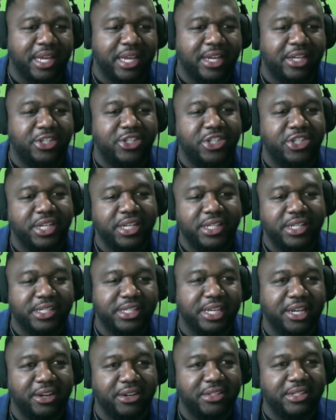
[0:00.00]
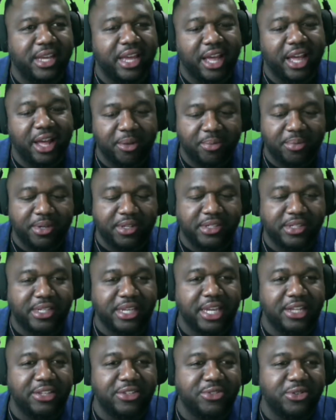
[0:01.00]
She's here to help us
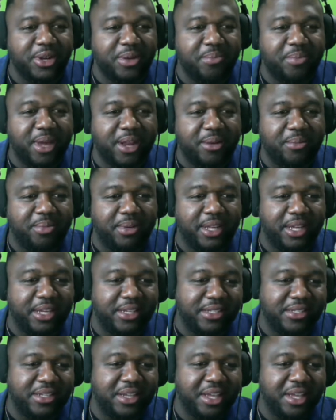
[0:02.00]
get to a better place.